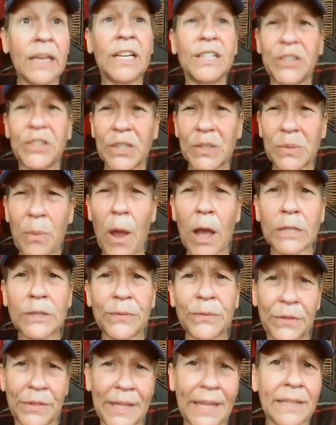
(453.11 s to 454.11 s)
Just watch
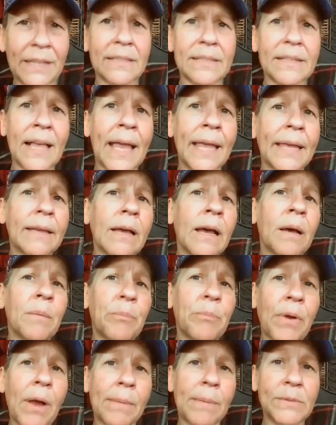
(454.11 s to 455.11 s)
for things like
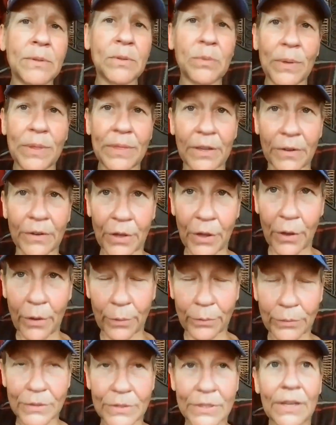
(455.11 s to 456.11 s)
problems with their
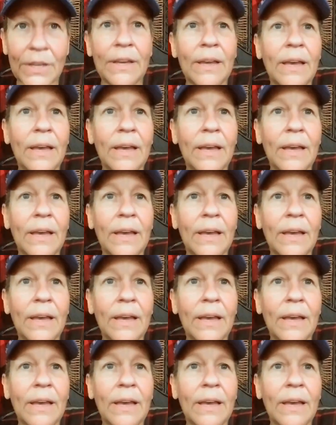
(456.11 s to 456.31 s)
coat,